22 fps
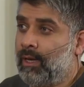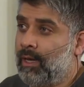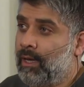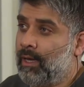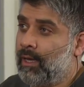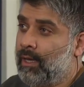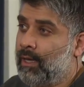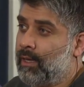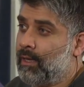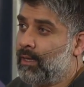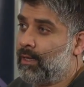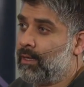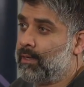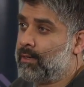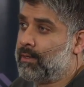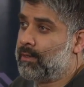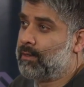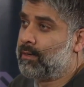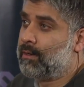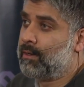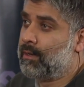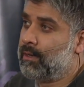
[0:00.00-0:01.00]

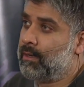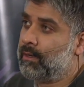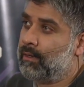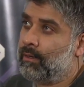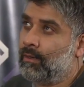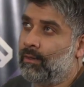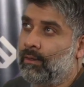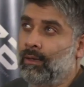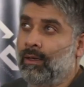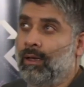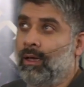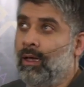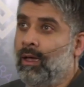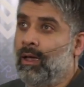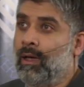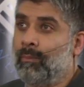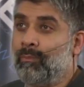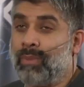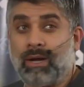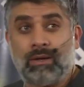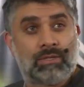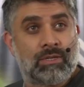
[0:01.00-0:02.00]
in
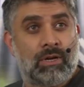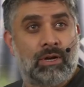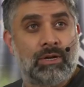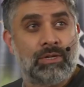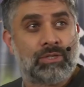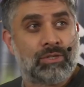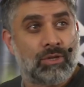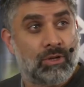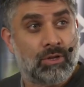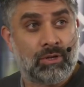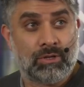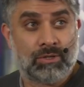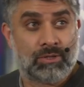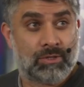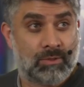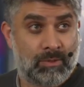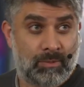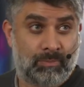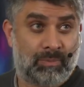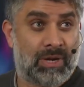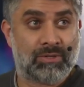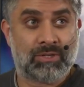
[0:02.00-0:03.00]

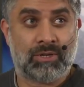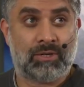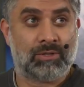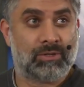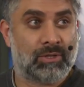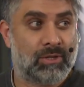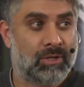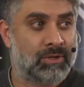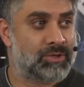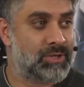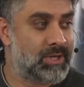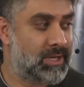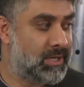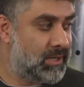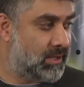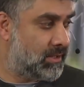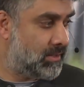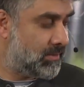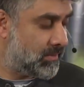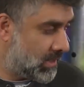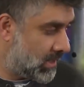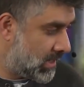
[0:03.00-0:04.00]
parasitology.
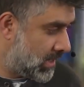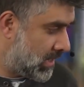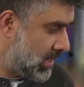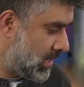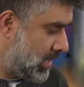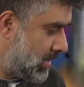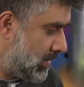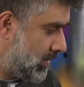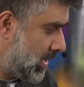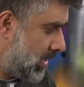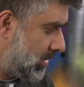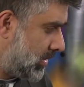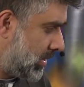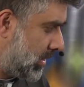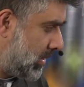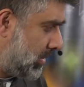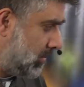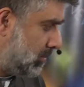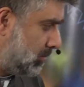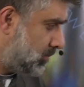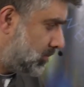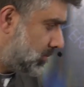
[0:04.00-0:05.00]
And
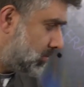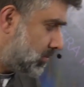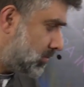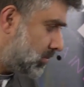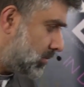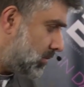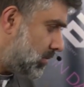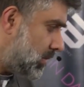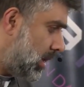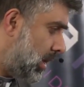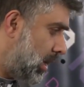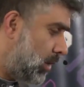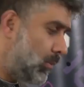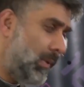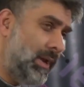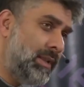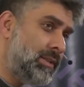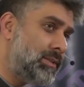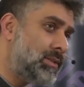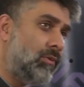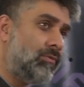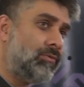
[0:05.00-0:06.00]
then I
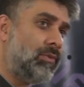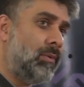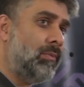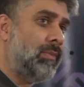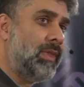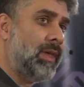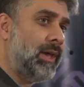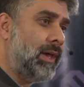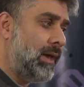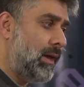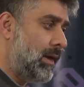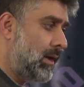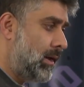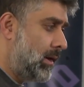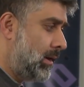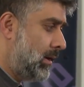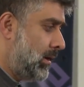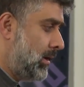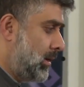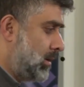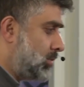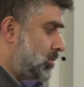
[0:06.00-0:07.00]
went off from there
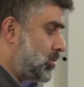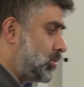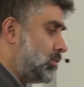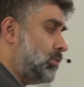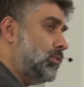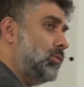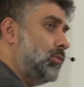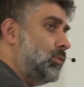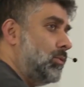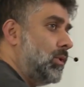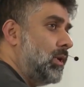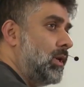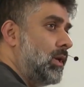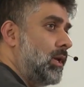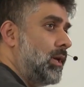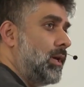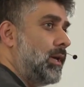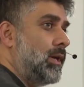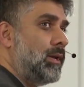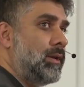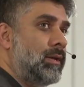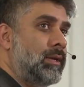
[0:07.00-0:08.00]
to
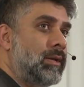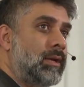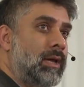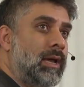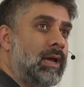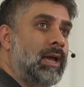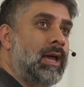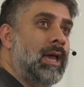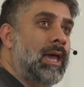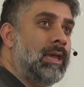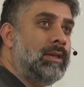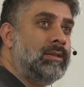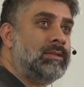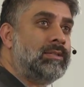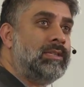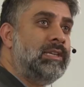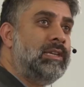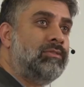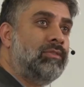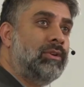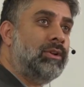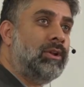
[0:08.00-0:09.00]
learn a
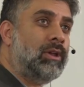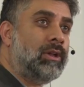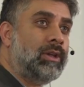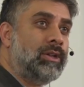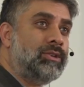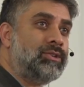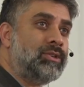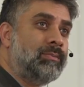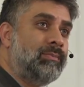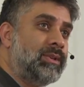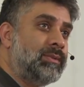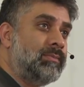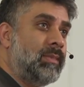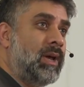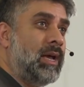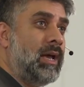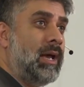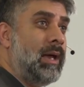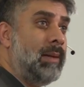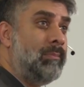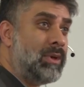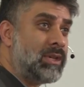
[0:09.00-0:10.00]
secret knowledge,
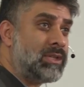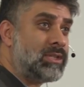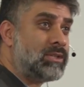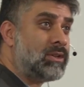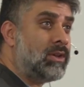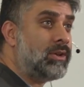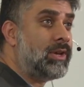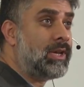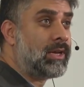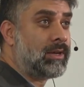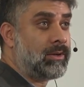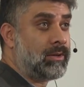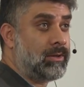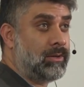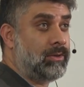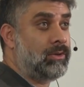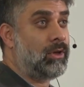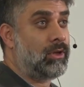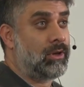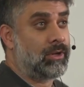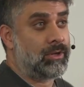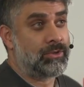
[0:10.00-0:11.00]
a Masonic
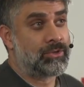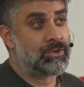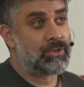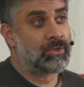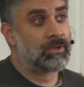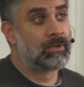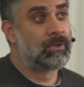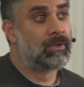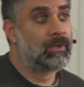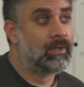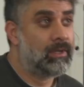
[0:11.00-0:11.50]
knowledge.